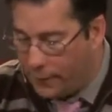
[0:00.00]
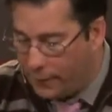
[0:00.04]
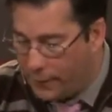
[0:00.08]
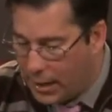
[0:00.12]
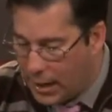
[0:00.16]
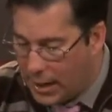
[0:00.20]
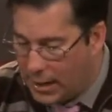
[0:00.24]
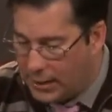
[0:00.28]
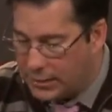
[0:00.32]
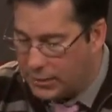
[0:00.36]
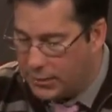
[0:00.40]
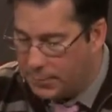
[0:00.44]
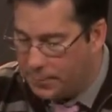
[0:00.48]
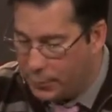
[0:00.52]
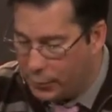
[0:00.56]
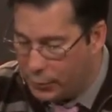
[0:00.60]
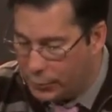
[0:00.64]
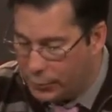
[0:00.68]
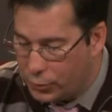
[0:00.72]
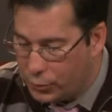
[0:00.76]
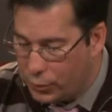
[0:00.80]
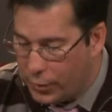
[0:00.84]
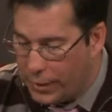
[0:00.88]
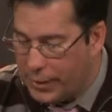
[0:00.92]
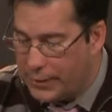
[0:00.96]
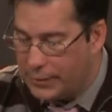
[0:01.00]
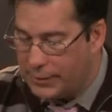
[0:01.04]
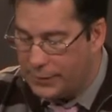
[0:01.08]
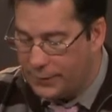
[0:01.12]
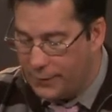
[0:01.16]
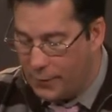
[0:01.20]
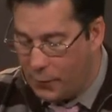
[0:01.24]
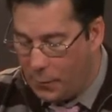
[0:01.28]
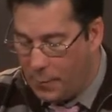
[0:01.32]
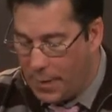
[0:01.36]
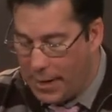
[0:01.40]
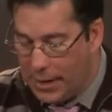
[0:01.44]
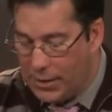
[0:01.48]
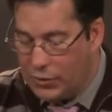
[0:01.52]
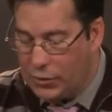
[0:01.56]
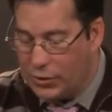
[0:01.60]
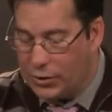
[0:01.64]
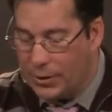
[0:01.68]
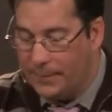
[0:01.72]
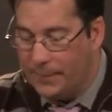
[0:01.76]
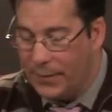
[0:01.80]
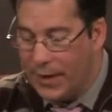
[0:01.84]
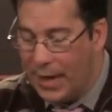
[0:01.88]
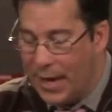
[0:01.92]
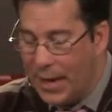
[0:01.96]
of gospel
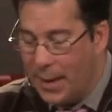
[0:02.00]
transformation.